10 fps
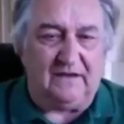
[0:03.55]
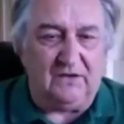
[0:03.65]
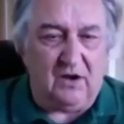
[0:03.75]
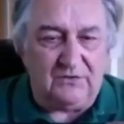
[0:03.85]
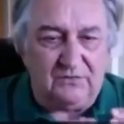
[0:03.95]

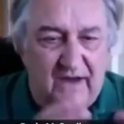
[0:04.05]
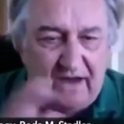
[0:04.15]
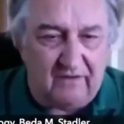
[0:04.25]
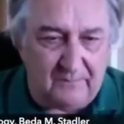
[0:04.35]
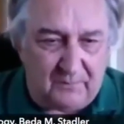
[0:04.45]
It goes to
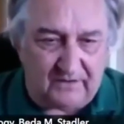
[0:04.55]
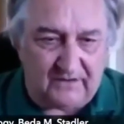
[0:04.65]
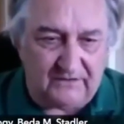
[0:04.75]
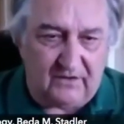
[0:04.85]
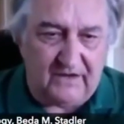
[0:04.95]

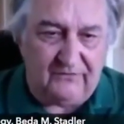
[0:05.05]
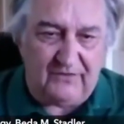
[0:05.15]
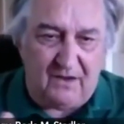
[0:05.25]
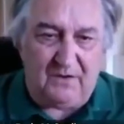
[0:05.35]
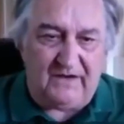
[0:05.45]
everybody. So if
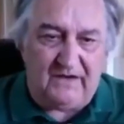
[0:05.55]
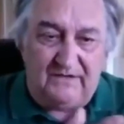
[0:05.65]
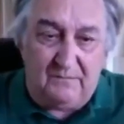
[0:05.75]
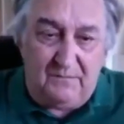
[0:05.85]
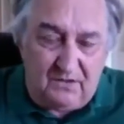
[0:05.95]
somebody
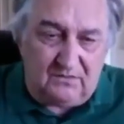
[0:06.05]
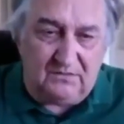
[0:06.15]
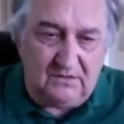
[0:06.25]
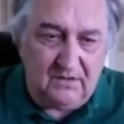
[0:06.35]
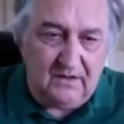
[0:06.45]
is
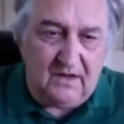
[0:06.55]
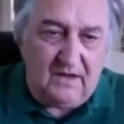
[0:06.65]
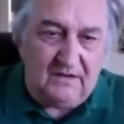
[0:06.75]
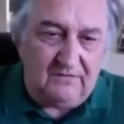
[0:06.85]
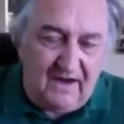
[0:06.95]
immune,
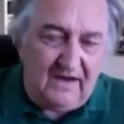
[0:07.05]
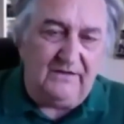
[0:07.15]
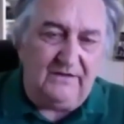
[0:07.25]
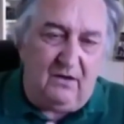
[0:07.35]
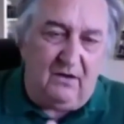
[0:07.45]
the
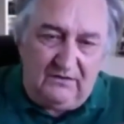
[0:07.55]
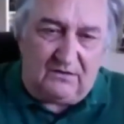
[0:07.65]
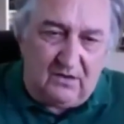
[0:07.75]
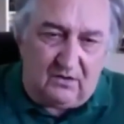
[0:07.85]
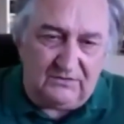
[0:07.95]
virus
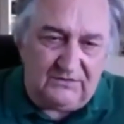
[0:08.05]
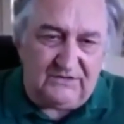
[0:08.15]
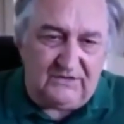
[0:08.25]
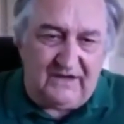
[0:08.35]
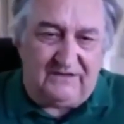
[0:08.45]
also
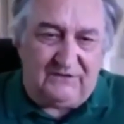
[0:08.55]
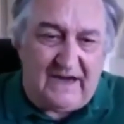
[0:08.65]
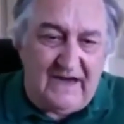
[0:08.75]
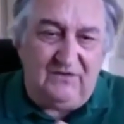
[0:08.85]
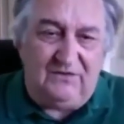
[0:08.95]
goes
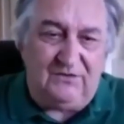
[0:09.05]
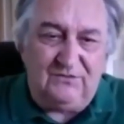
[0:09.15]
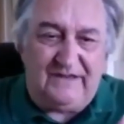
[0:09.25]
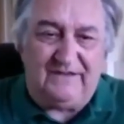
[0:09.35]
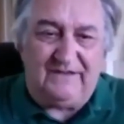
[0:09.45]

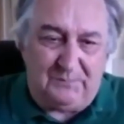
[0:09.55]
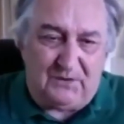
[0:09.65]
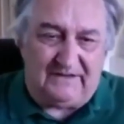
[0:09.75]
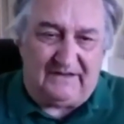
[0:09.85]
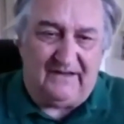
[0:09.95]
into this
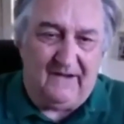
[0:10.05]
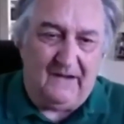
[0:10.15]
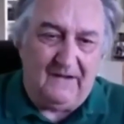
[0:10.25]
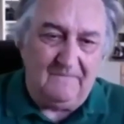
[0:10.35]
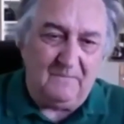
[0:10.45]
body,
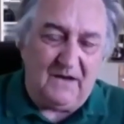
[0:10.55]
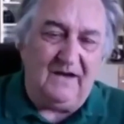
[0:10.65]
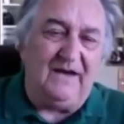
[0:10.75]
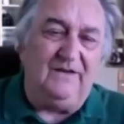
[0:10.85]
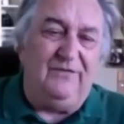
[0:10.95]

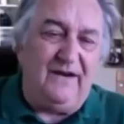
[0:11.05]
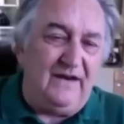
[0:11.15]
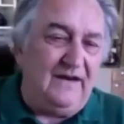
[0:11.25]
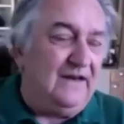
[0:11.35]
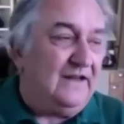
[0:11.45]
and it
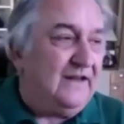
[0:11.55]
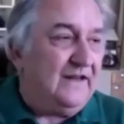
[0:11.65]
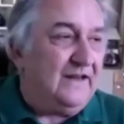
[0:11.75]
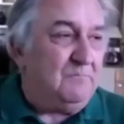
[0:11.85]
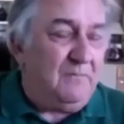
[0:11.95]
will
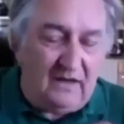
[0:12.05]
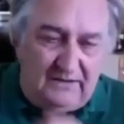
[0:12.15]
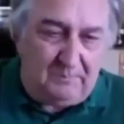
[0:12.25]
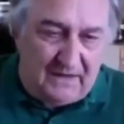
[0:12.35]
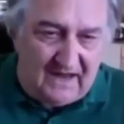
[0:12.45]

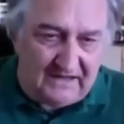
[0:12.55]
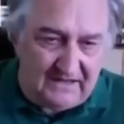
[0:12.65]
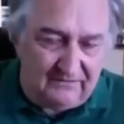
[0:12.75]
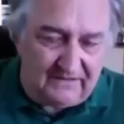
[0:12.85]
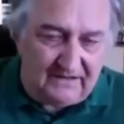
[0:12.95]
multiply
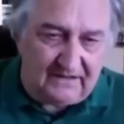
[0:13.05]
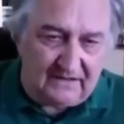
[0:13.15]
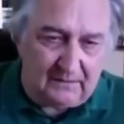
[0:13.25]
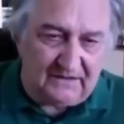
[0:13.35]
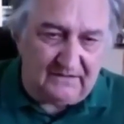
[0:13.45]
even a
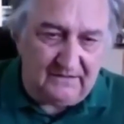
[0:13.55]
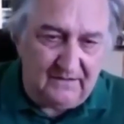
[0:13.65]
little bit.